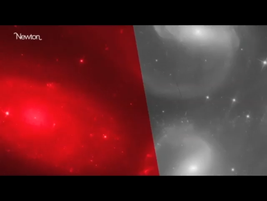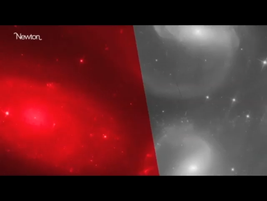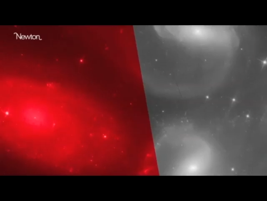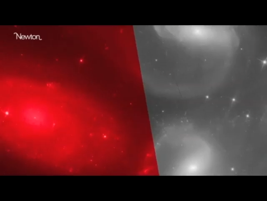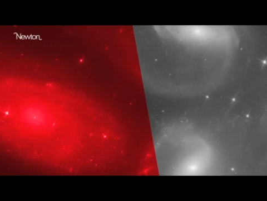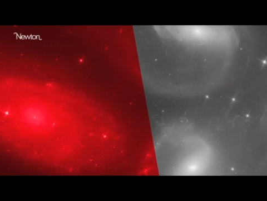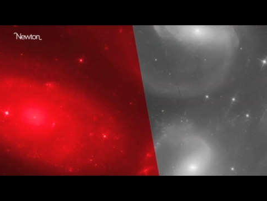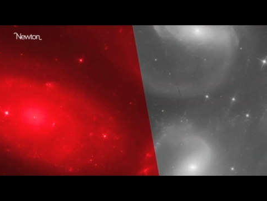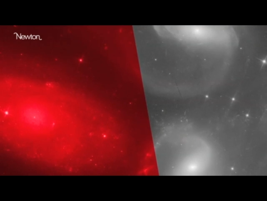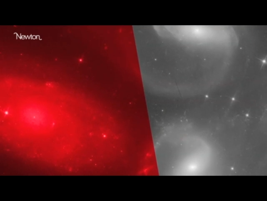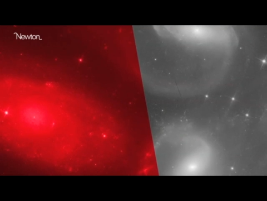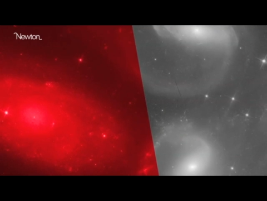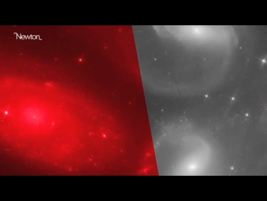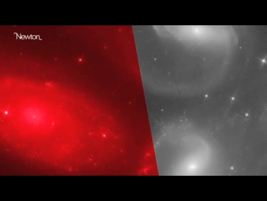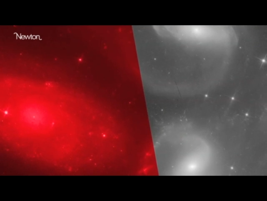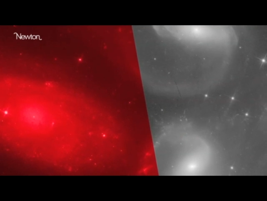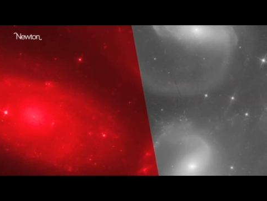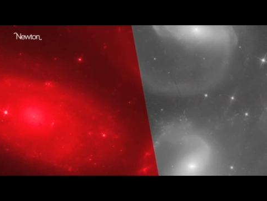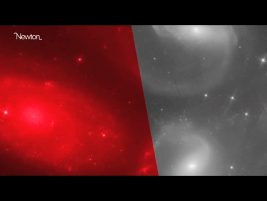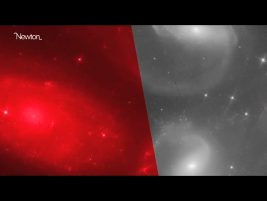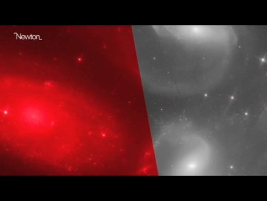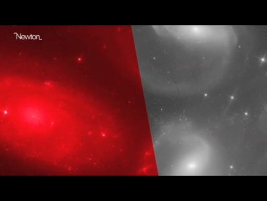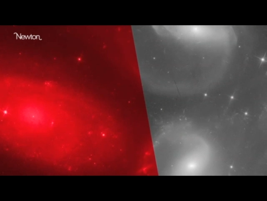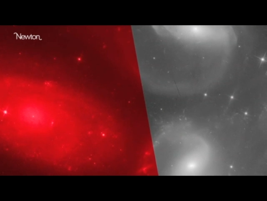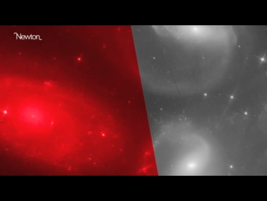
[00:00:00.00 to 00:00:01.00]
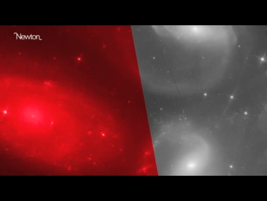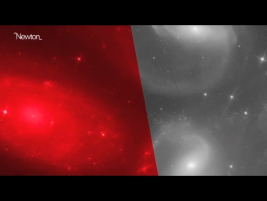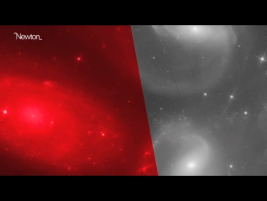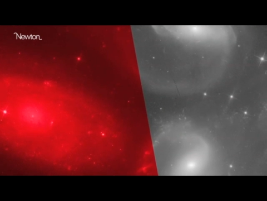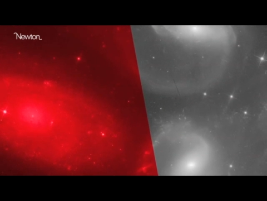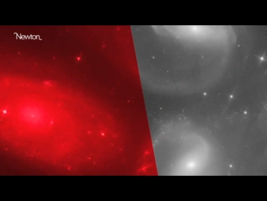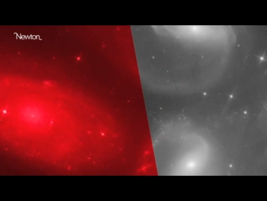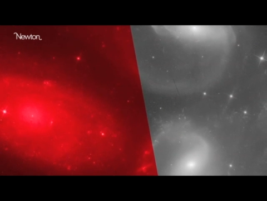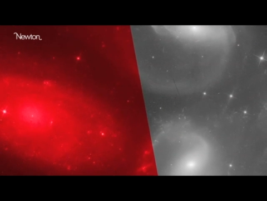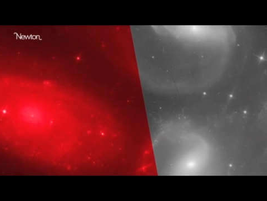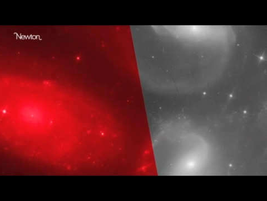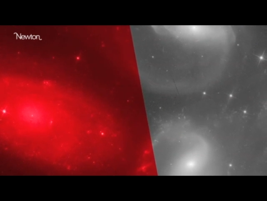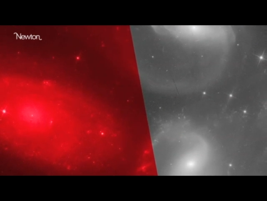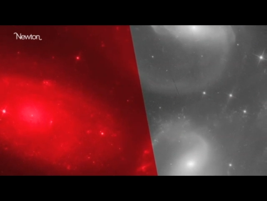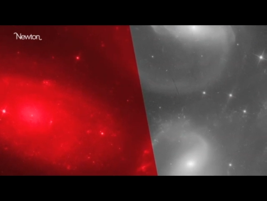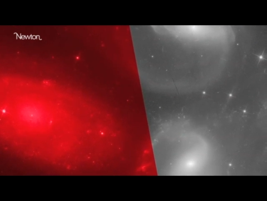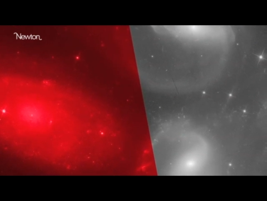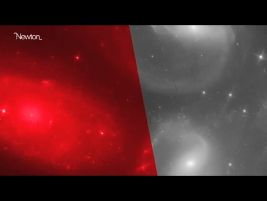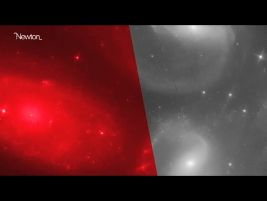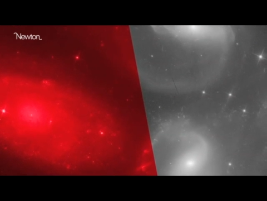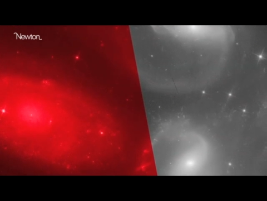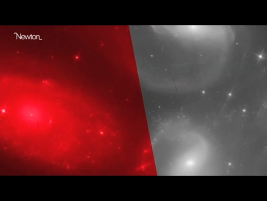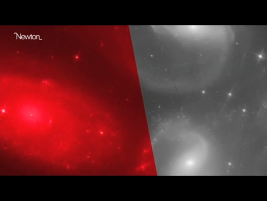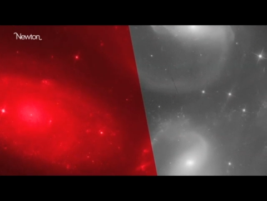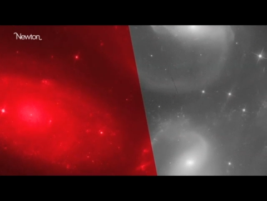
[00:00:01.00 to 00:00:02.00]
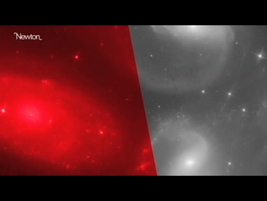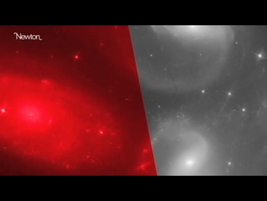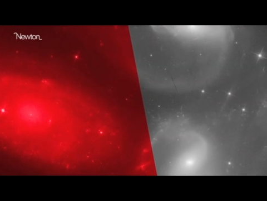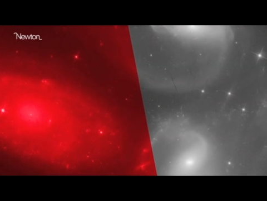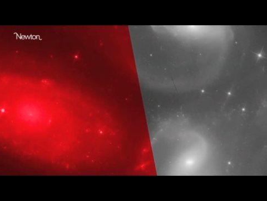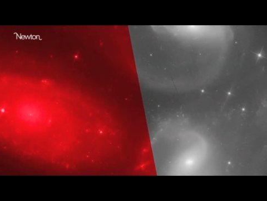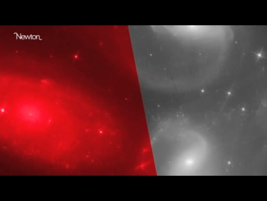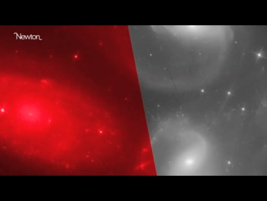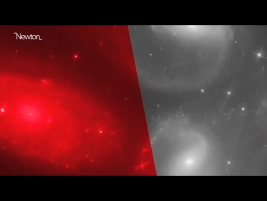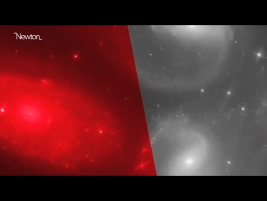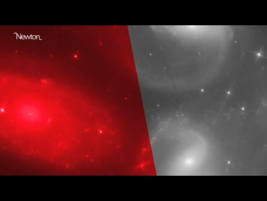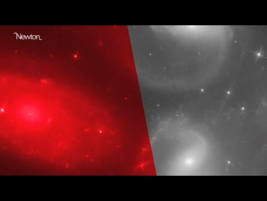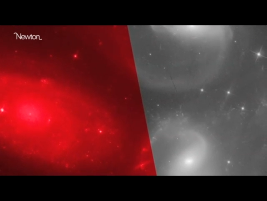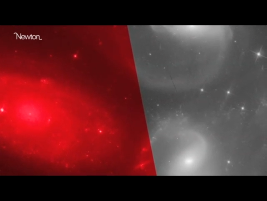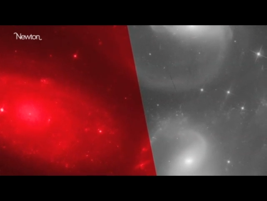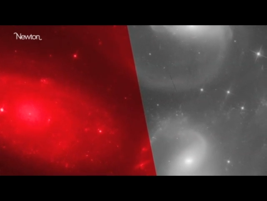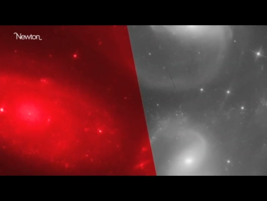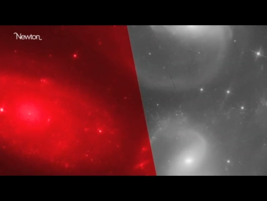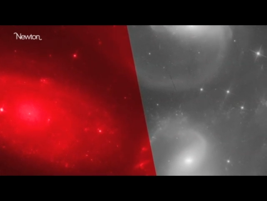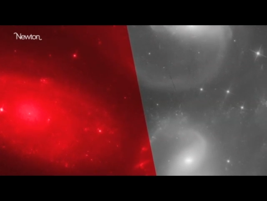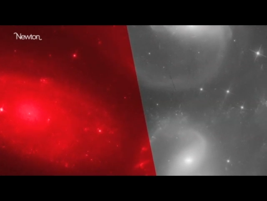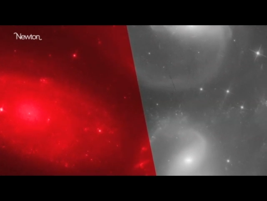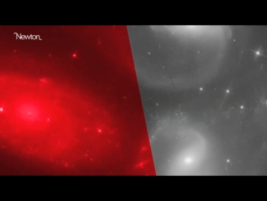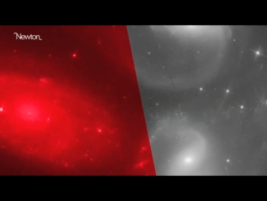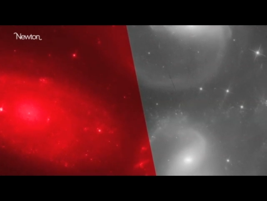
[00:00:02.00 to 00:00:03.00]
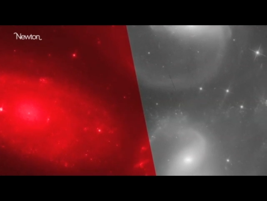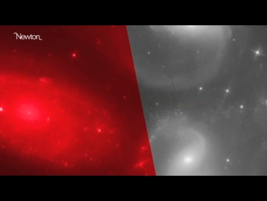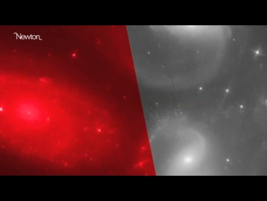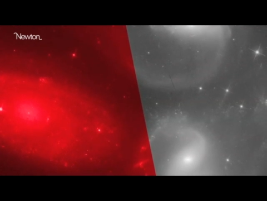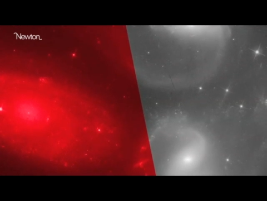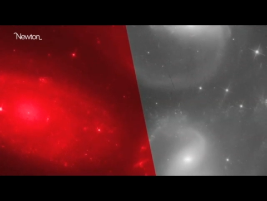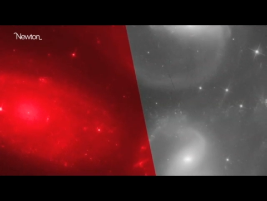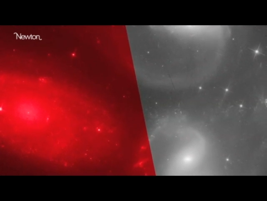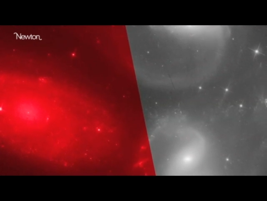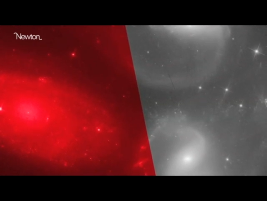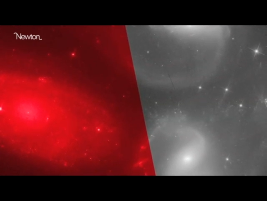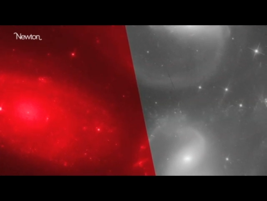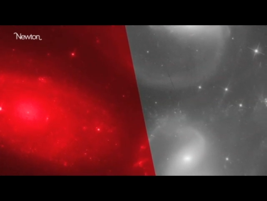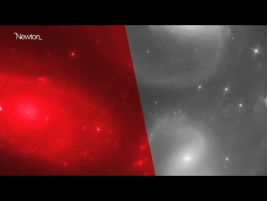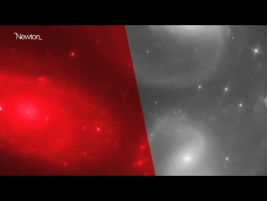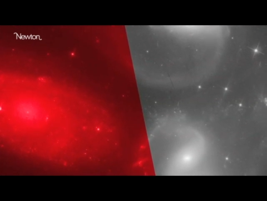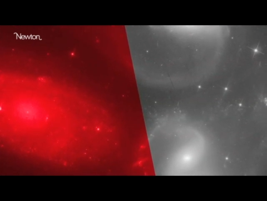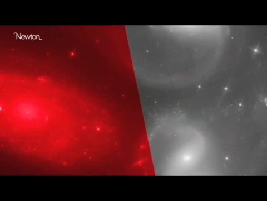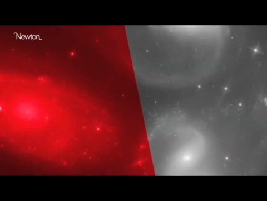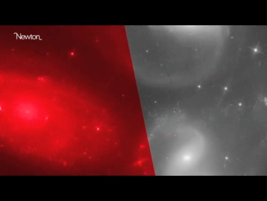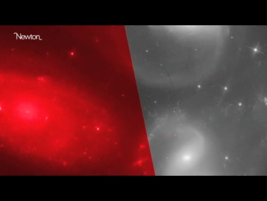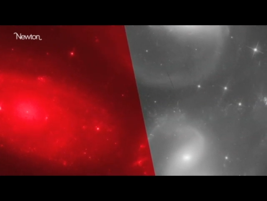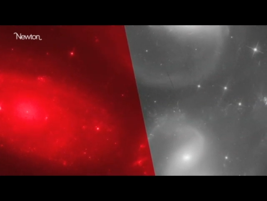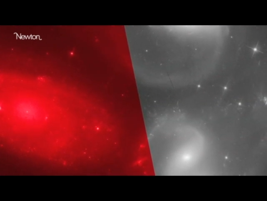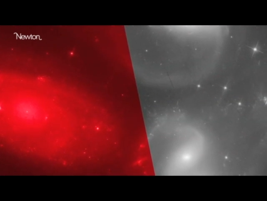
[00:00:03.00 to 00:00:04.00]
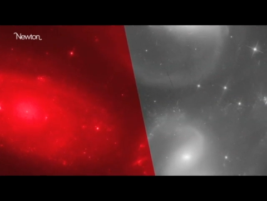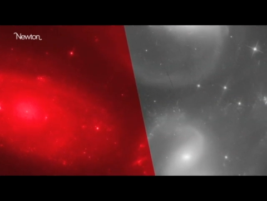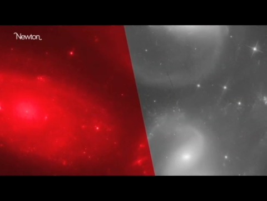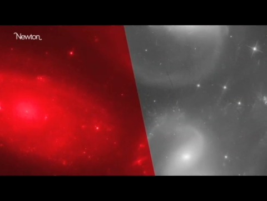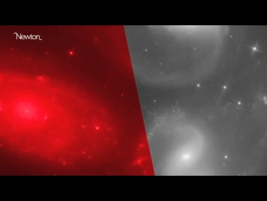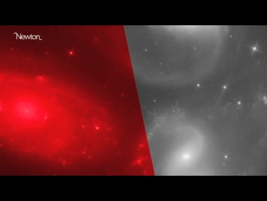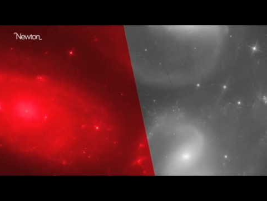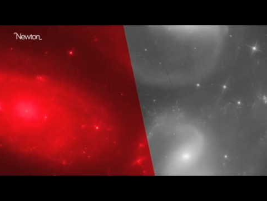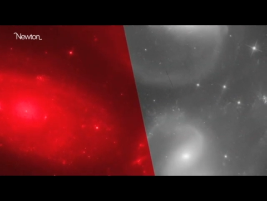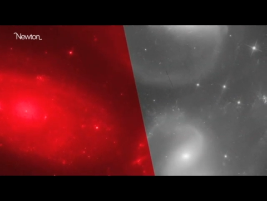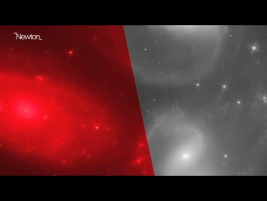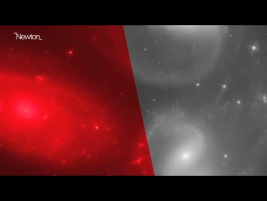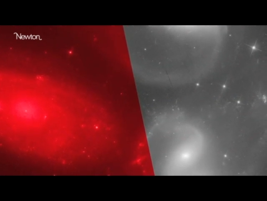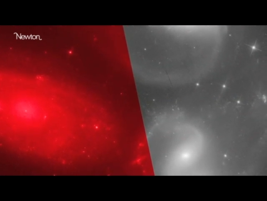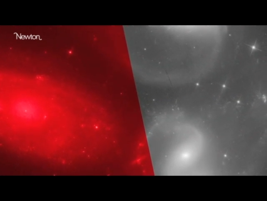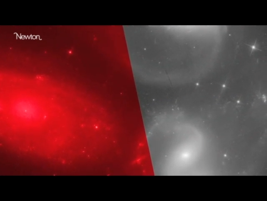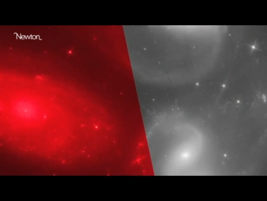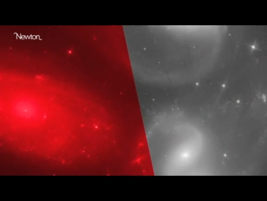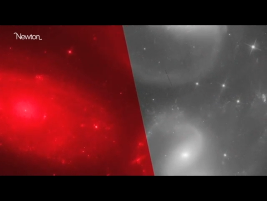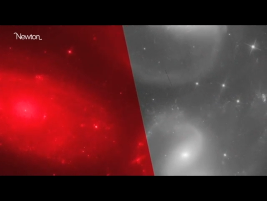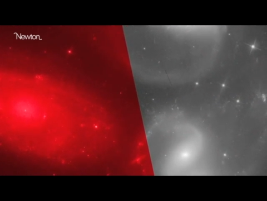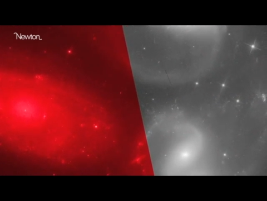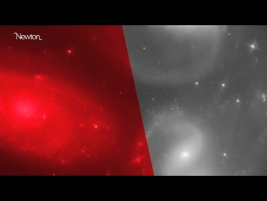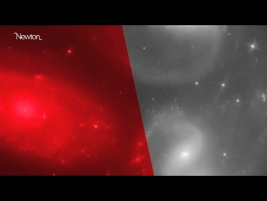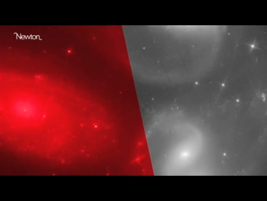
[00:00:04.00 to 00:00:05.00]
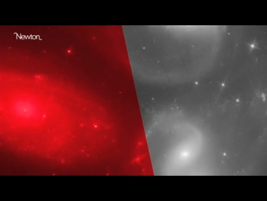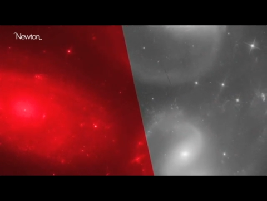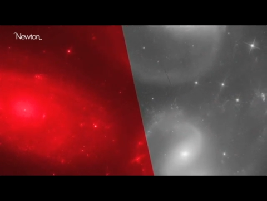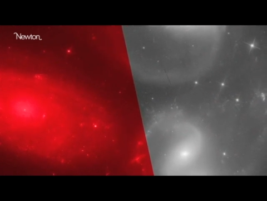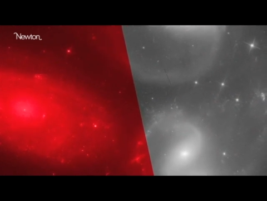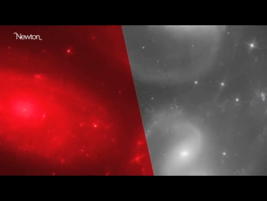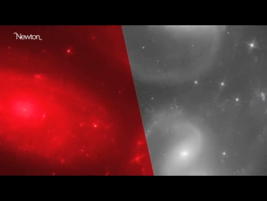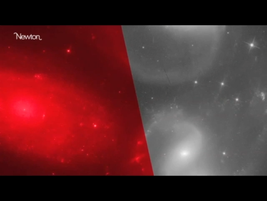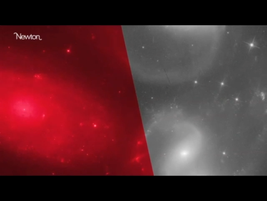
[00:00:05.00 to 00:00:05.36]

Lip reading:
[unreadable: no face in view]